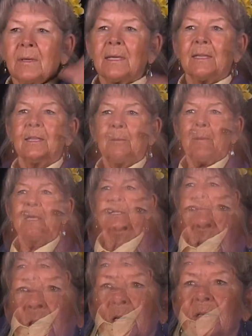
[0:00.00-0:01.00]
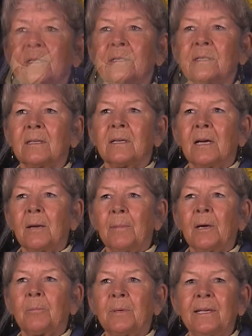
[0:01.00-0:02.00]
The best part
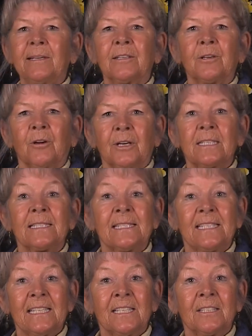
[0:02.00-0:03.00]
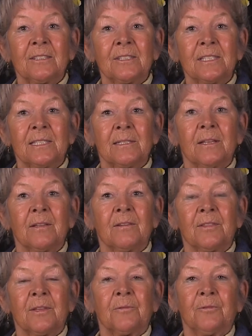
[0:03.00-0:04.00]
about being an artist is
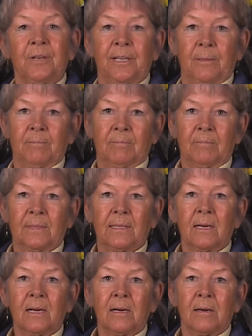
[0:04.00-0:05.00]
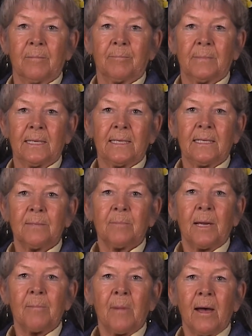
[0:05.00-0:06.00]
the freedom
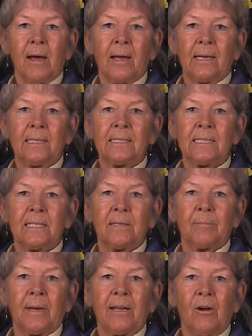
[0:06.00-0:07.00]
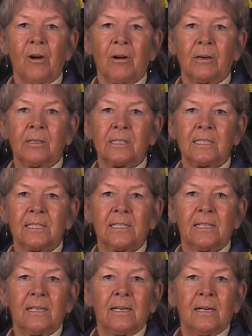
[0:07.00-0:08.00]
in my mind, in my
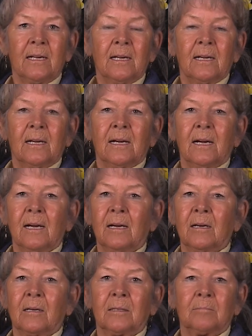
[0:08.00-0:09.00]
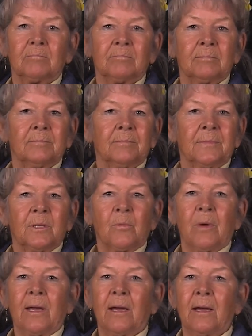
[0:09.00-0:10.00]
heart, the
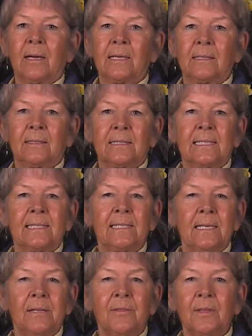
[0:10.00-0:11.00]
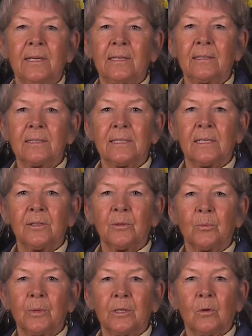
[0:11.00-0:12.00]
way I see things
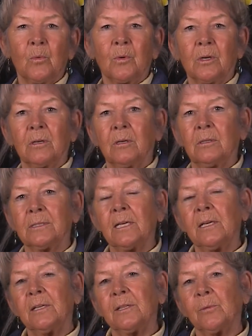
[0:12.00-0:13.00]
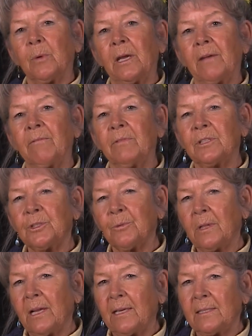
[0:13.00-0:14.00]
in the real world, the way I
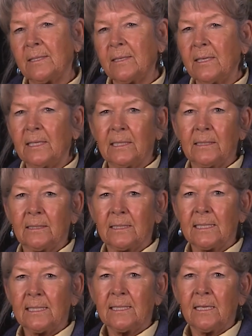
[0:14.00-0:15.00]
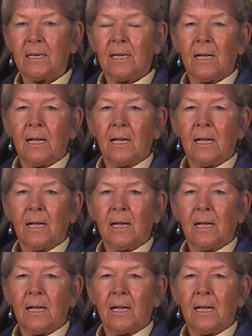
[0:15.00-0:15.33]
visualize things.